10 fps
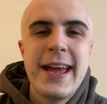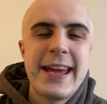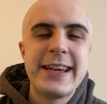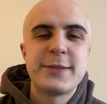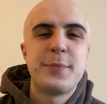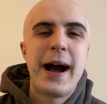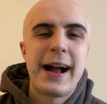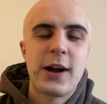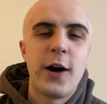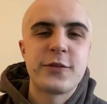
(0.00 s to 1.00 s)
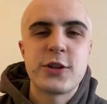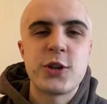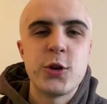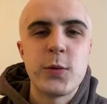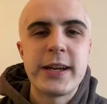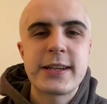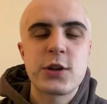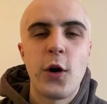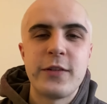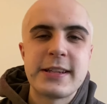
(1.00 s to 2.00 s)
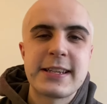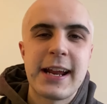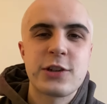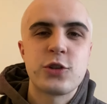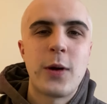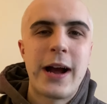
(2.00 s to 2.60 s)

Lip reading: is back after 2 weeks of international